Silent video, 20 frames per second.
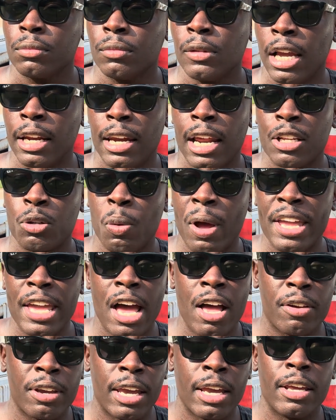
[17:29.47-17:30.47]
And that's why
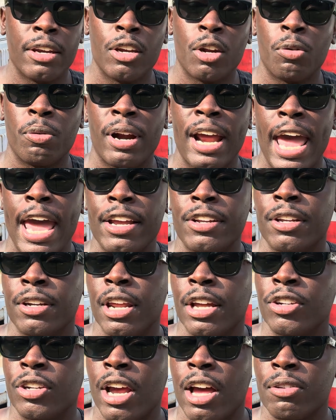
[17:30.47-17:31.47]
y'all getting the reaction
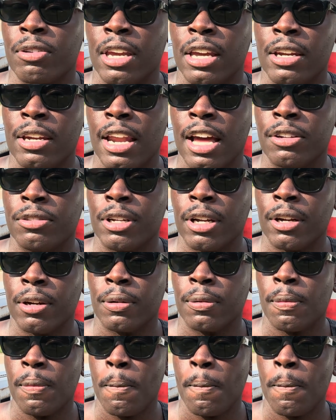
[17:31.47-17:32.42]
that y'all getting out there.